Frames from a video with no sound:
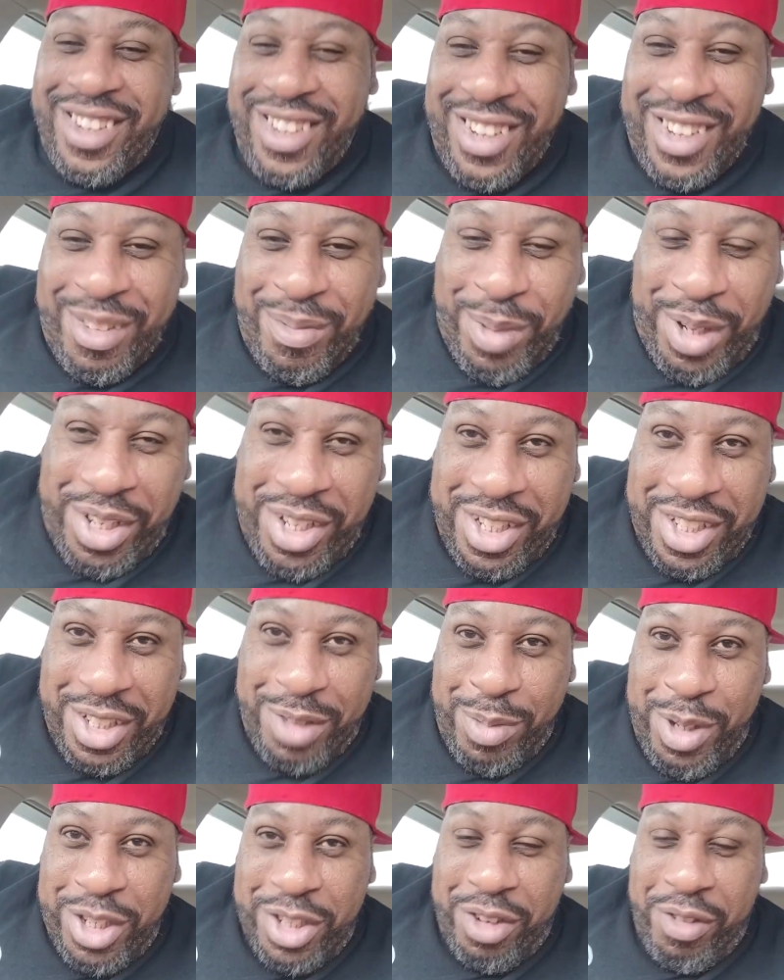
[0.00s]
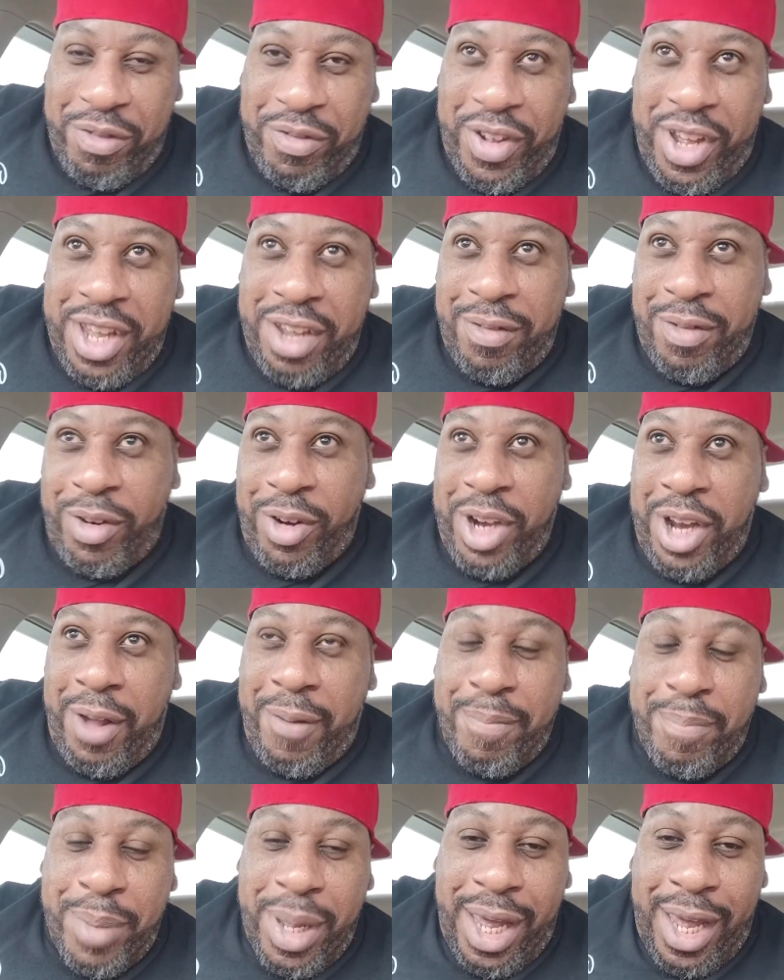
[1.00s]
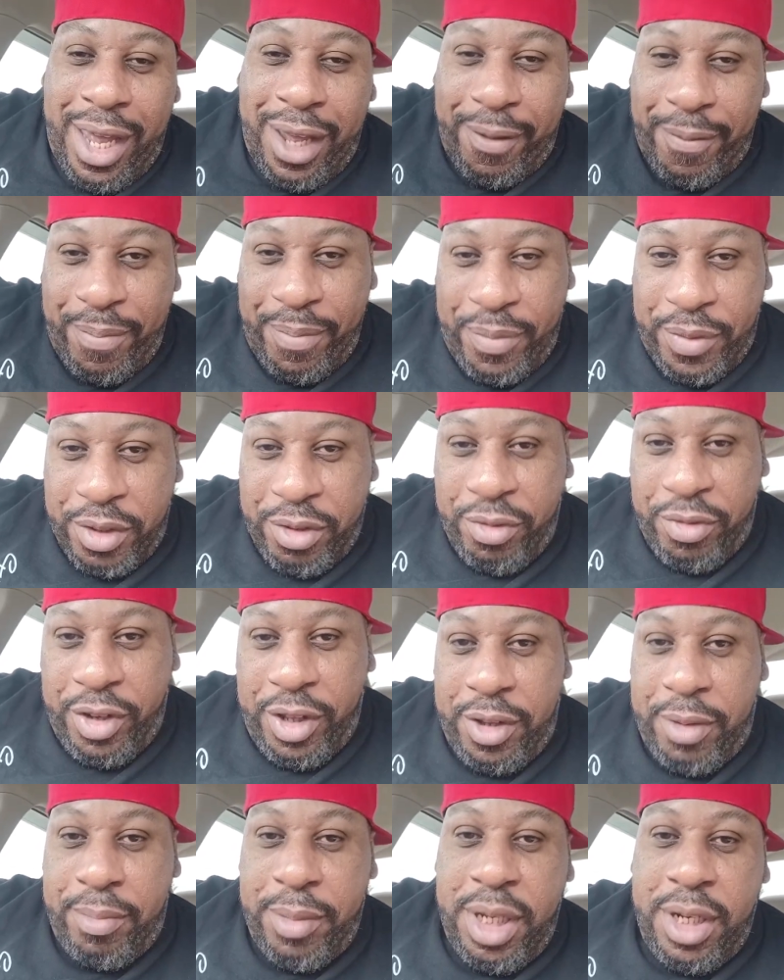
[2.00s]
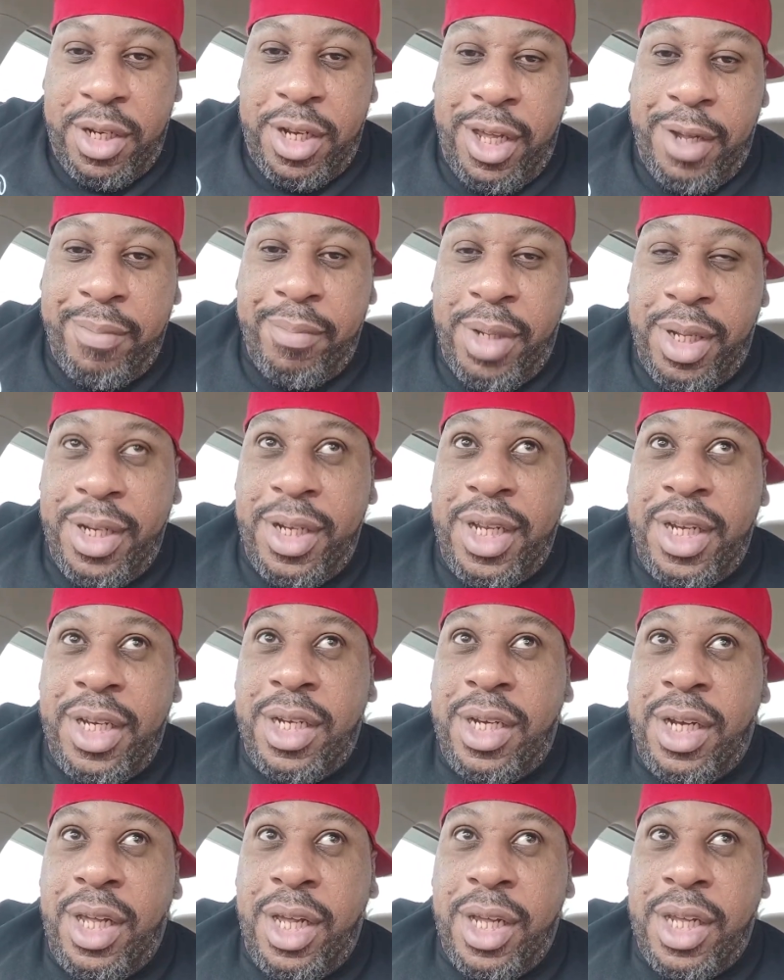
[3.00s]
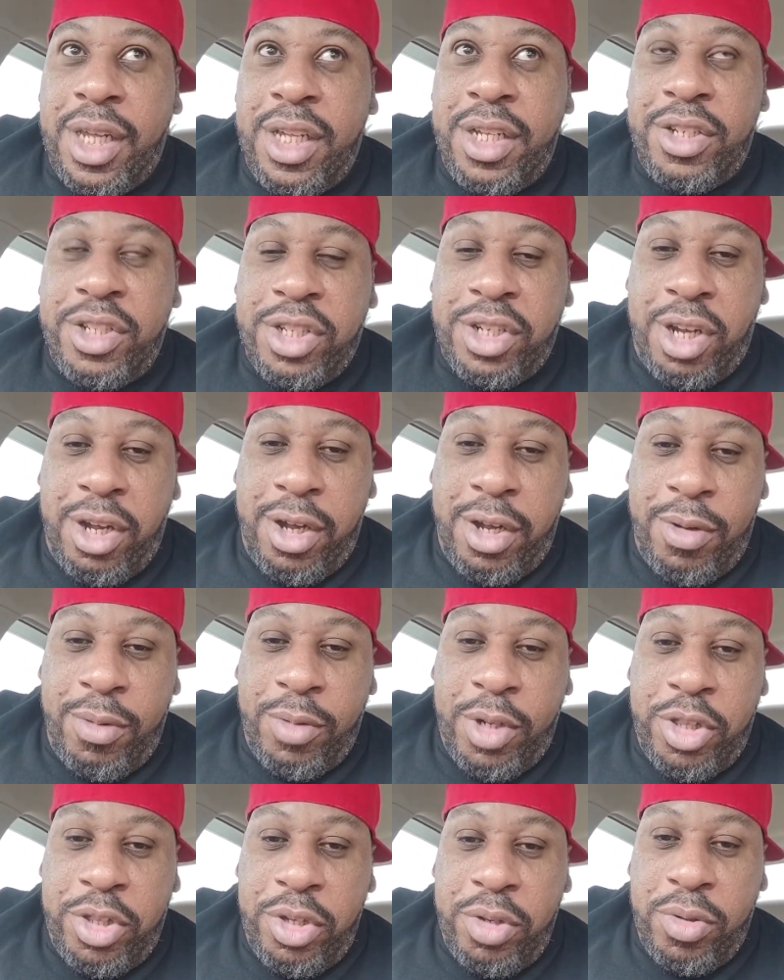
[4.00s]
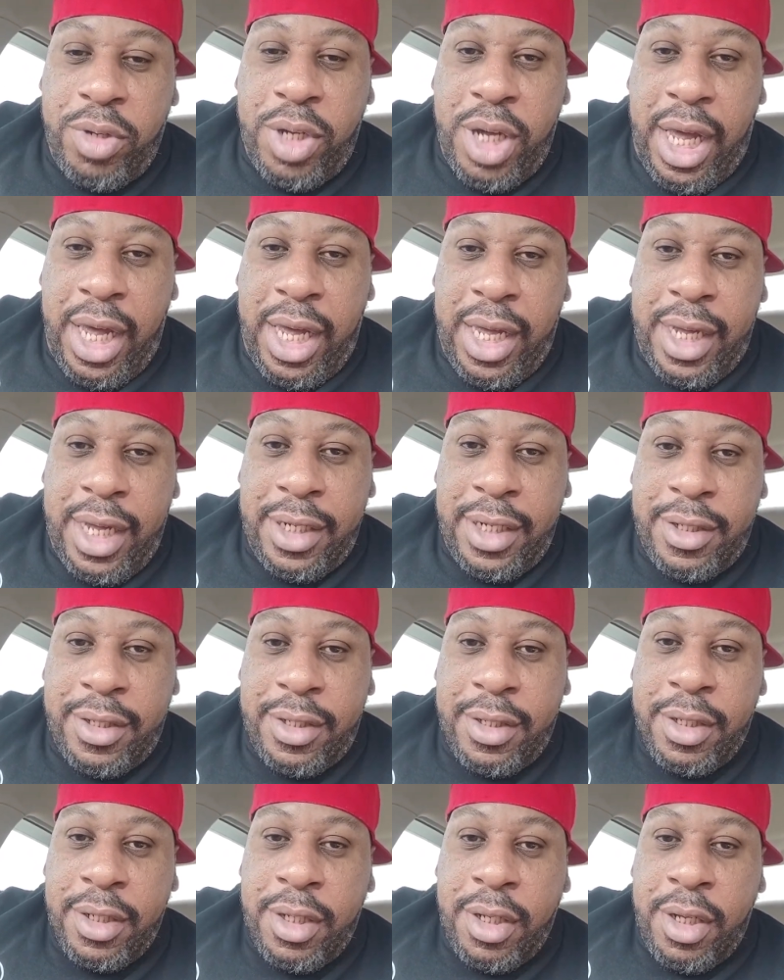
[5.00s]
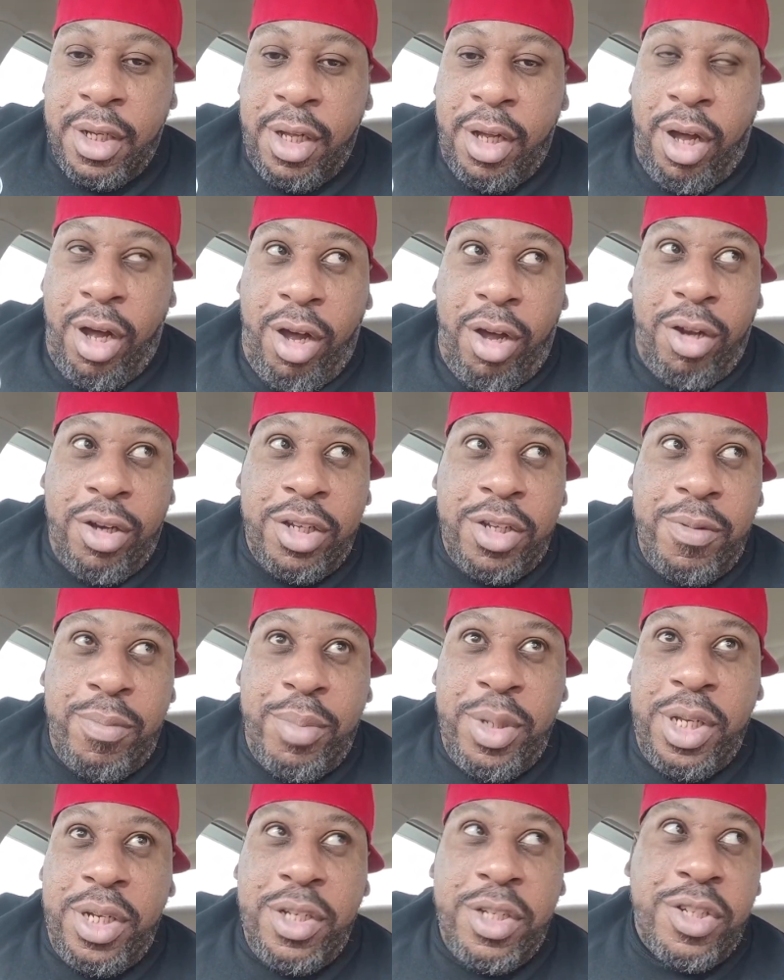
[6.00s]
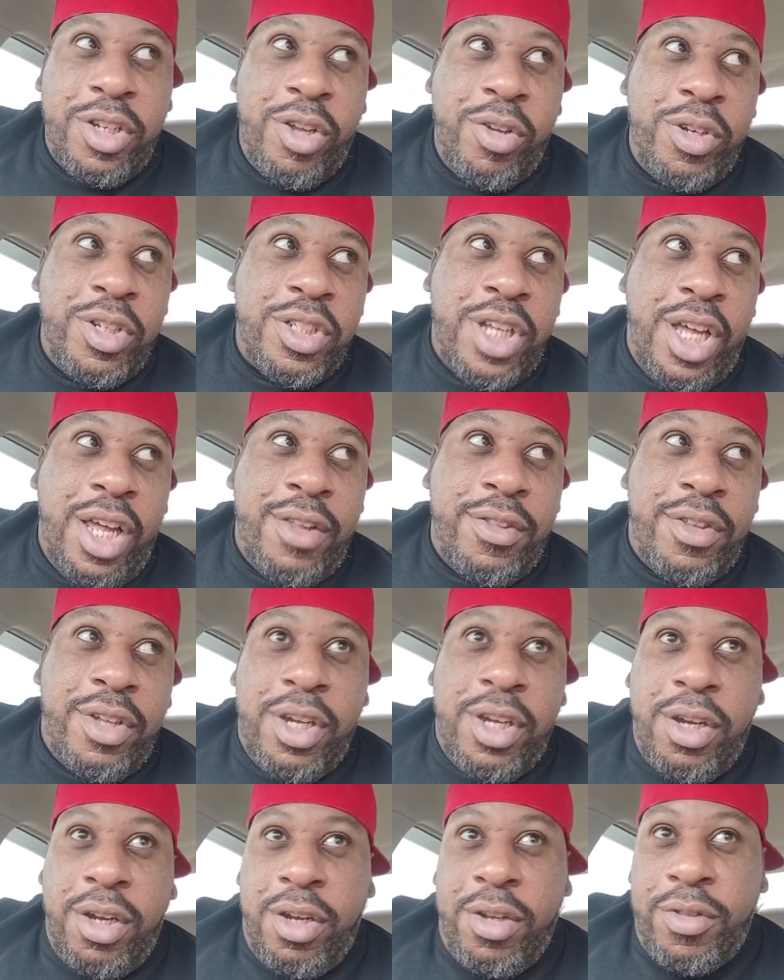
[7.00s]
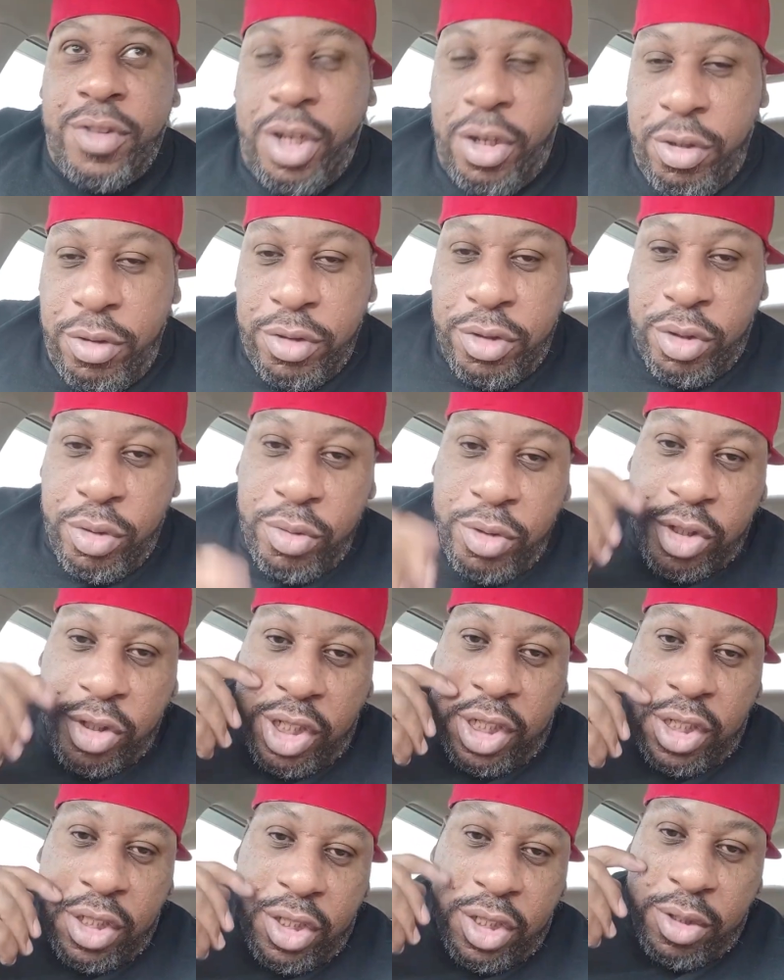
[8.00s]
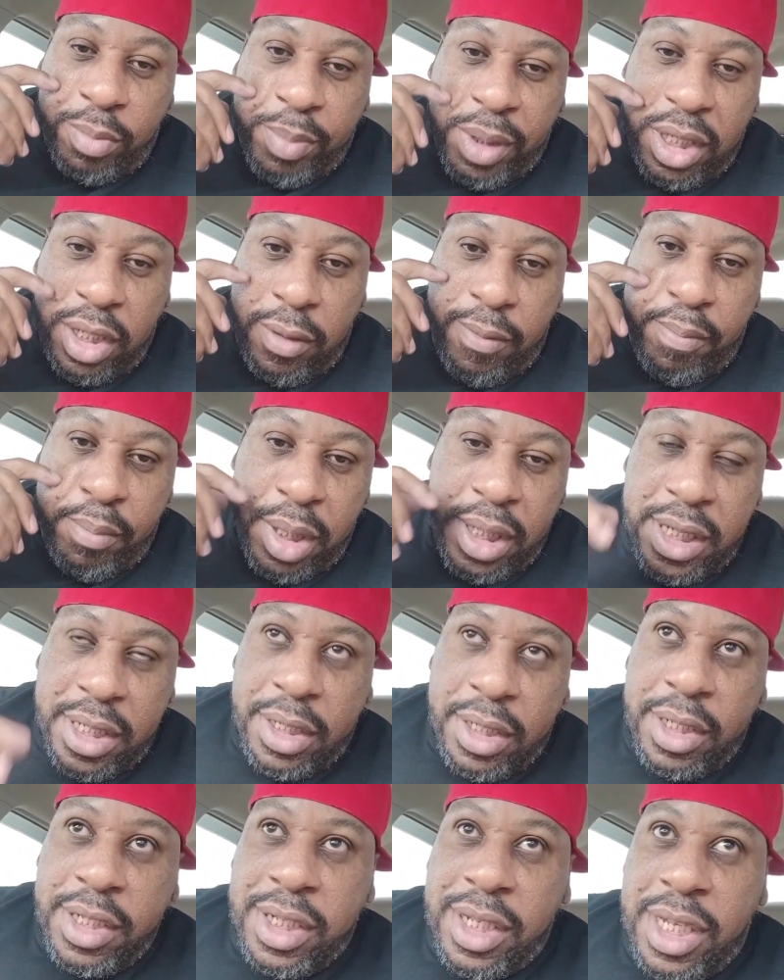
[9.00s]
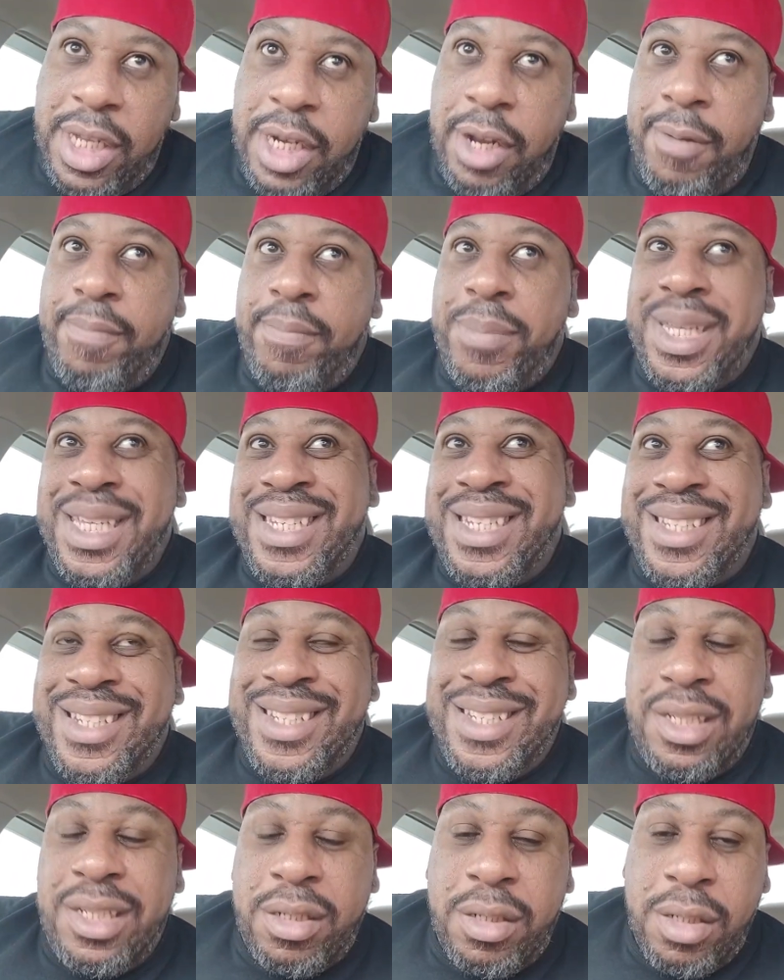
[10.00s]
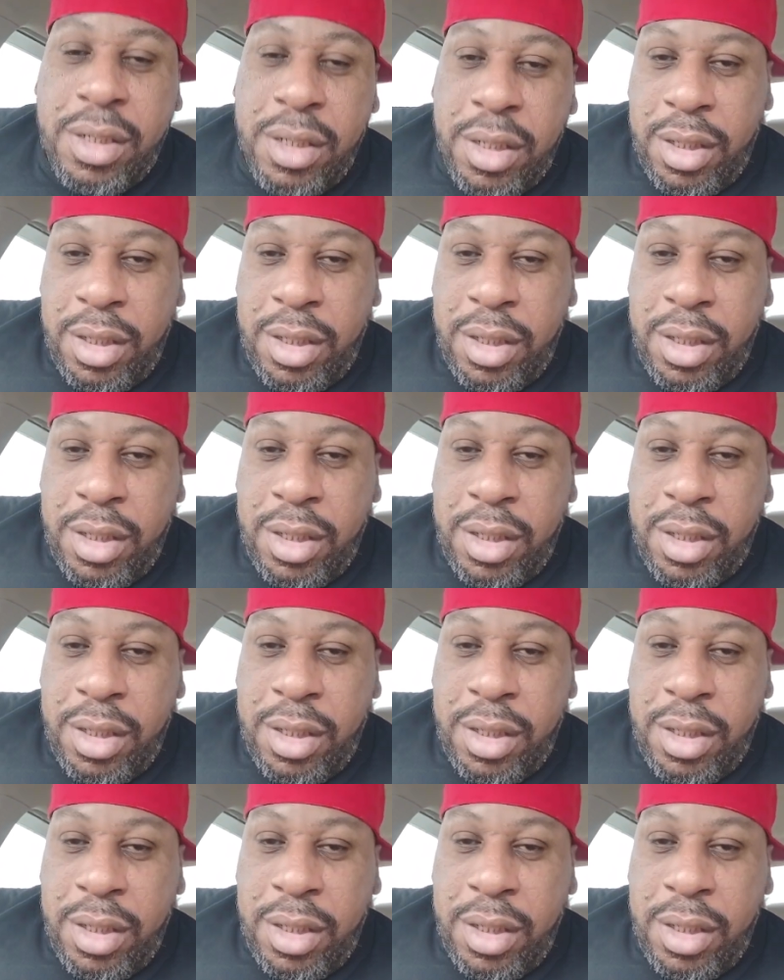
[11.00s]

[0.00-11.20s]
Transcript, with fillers: But this is Mr. Favor, and I'm back for the Midday Monday Nugget, sharing with you guys, all of your business owners out there, those who seek to be in business, get in business.